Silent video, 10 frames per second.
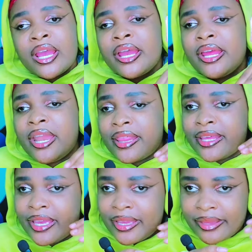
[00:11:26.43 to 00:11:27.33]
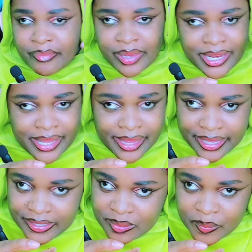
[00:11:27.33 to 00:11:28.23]
and they made
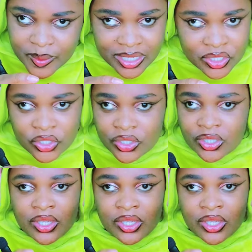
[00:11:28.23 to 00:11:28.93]
their speech.